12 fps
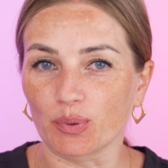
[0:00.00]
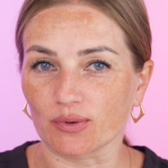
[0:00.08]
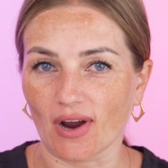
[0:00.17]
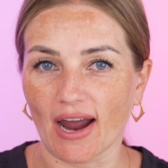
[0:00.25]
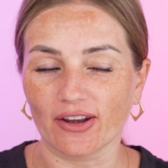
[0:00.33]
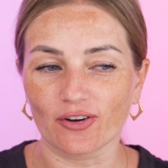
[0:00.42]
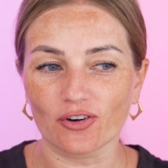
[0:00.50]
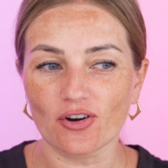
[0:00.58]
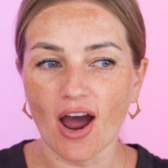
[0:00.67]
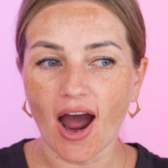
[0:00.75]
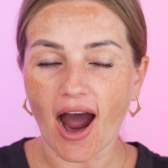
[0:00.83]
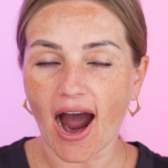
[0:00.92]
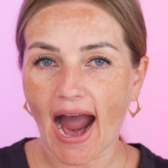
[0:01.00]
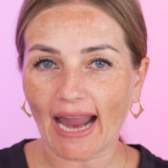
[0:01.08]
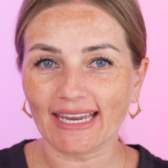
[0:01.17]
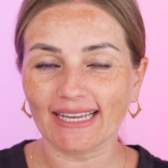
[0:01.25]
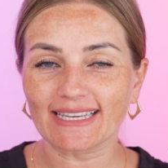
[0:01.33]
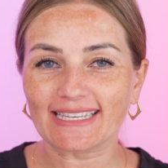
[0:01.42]
brighter. I
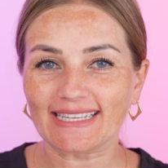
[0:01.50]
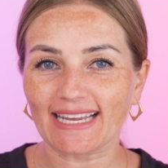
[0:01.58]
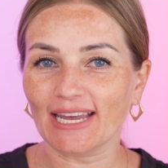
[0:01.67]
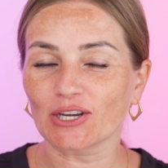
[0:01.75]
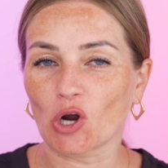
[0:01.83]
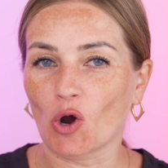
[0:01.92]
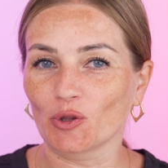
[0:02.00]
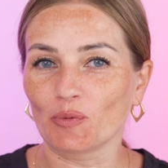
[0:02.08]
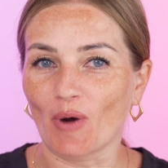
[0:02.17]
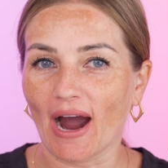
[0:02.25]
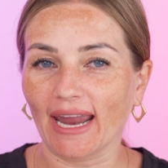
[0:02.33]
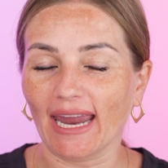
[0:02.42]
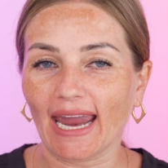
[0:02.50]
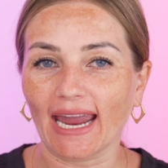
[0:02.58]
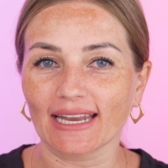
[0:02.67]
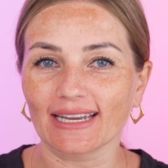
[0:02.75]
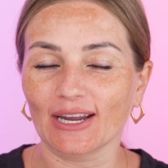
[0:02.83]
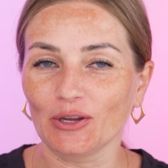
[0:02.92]
can see it on my
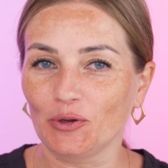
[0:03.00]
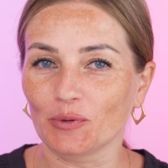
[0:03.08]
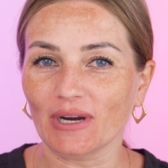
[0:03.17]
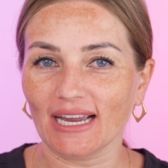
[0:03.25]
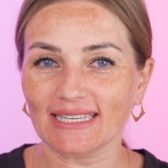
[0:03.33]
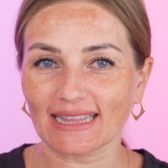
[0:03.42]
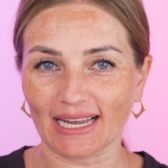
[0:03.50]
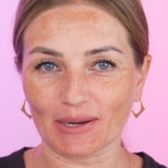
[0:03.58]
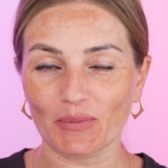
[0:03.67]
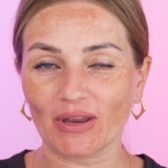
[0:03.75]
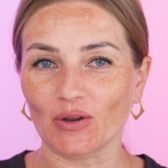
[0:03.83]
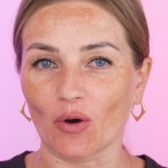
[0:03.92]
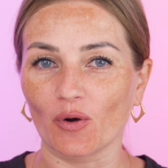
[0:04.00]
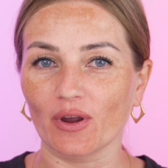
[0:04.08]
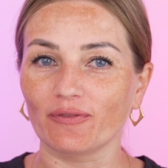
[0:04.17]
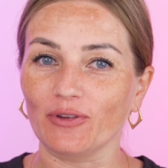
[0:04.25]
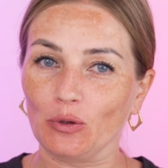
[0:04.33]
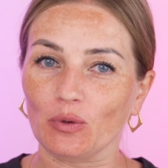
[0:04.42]
end. You guys let me know
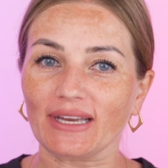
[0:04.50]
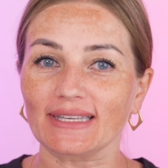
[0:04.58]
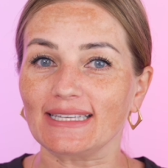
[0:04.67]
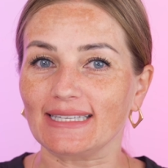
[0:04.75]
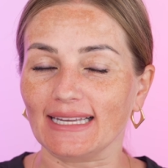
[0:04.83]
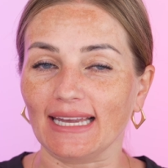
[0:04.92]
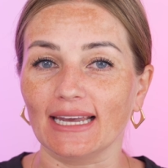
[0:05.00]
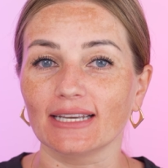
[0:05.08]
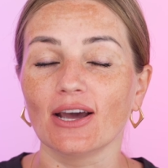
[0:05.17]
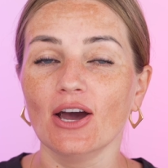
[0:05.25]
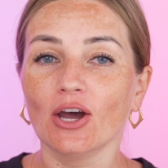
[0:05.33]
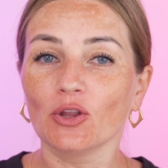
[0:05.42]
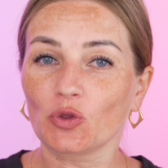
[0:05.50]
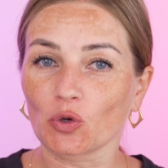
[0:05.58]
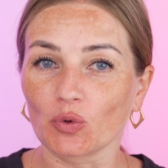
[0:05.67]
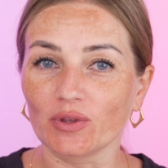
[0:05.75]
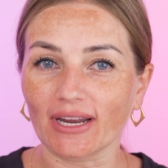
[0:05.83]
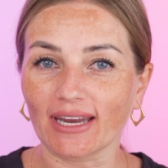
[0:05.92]
if you can see it
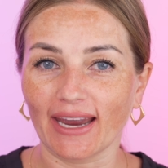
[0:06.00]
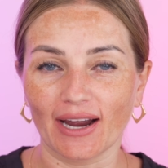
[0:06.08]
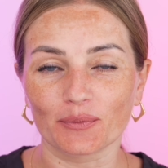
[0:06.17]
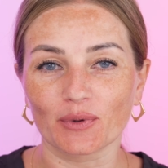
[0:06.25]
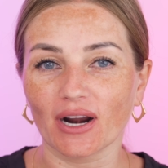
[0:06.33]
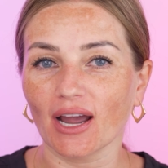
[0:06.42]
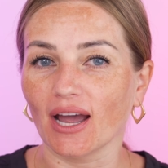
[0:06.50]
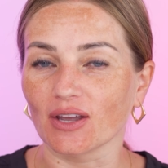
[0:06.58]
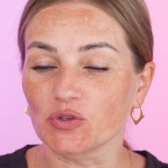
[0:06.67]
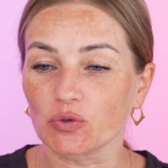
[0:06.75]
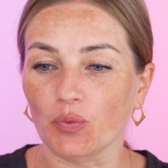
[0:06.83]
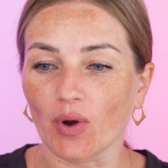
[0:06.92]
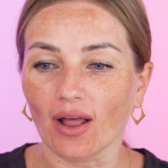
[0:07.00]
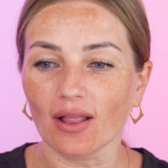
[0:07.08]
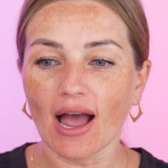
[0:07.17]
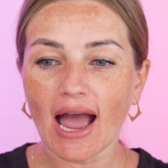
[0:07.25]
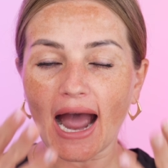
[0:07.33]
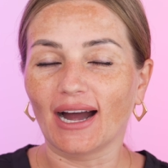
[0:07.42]
through the camera as
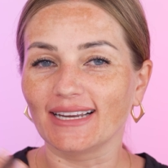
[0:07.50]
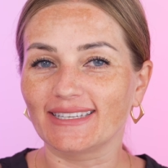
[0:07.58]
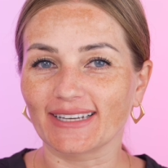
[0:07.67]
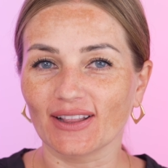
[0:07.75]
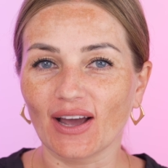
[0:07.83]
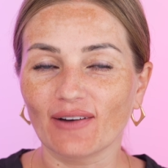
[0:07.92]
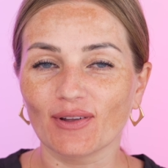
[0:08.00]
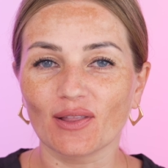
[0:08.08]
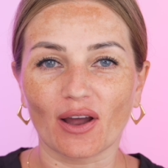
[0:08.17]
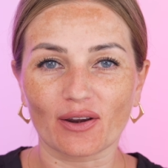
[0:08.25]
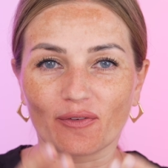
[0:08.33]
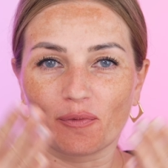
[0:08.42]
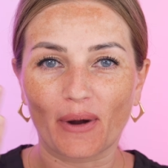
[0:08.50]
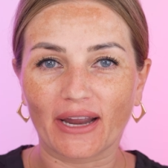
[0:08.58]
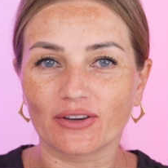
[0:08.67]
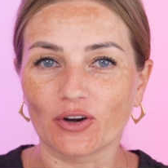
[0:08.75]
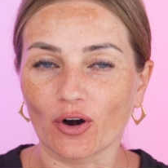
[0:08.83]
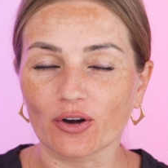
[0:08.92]
well. I still have a lot of my
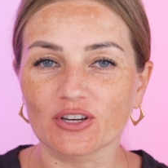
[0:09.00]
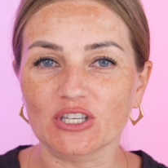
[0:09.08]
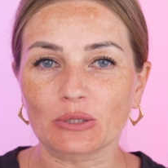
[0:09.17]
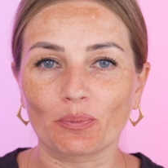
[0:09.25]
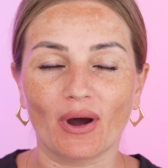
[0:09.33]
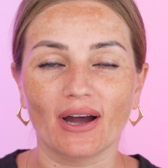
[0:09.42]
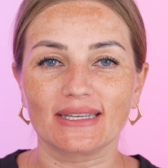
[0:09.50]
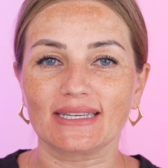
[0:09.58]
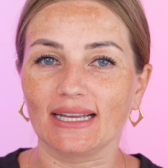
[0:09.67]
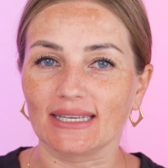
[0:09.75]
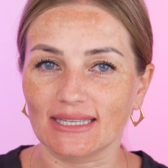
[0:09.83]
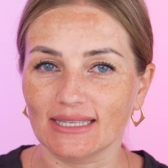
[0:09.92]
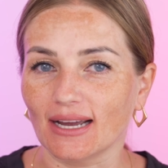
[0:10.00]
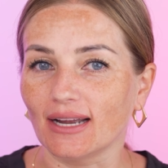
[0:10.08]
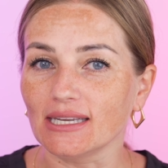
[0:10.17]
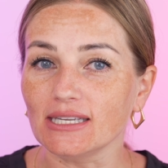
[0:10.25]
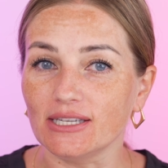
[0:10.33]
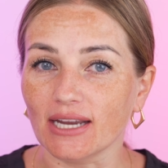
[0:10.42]
dark spots and
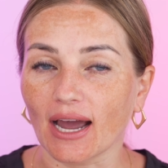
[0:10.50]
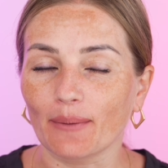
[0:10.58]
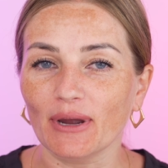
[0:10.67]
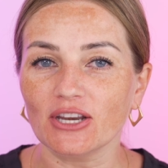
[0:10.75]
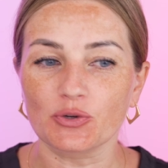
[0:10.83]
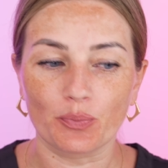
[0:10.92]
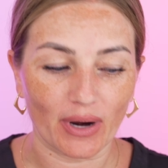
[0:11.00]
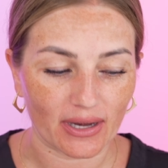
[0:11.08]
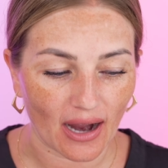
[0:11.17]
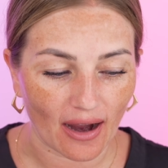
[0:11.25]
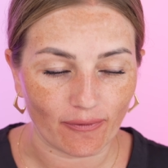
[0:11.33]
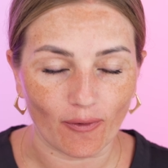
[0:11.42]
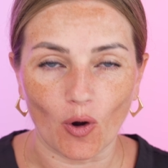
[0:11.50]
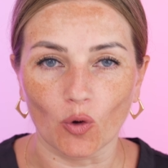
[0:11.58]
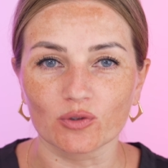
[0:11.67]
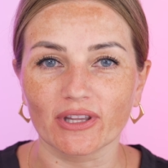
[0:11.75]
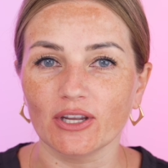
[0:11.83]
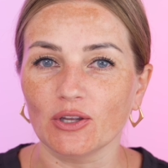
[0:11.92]
sun damage, but I've
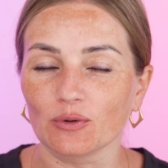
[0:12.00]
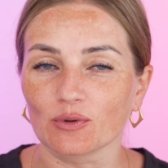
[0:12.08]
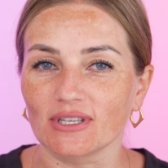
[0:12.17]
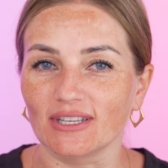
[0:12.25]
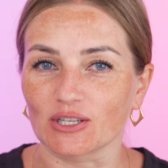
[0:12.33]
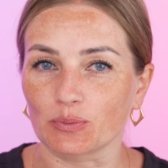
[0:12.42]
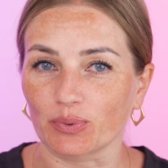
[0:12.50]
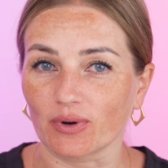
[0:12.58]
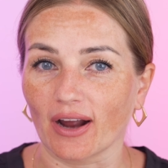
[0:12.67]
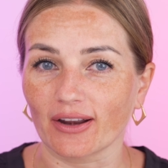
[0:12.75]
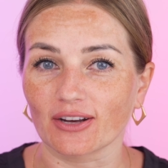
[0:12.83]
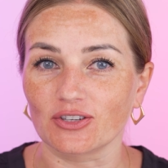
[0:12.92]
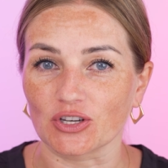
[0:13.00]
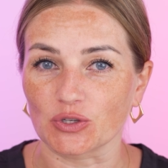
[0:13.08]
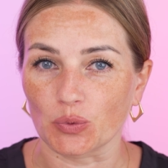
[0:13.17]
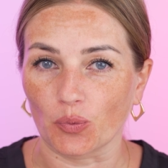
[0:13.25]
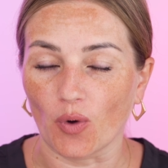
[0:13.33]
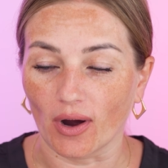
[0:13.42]
only used this product
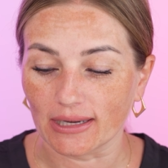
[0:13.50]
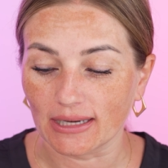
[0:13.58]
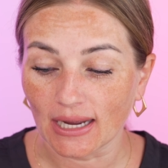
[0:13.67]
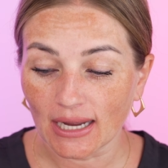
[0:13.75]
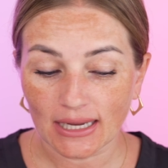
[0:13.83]
just one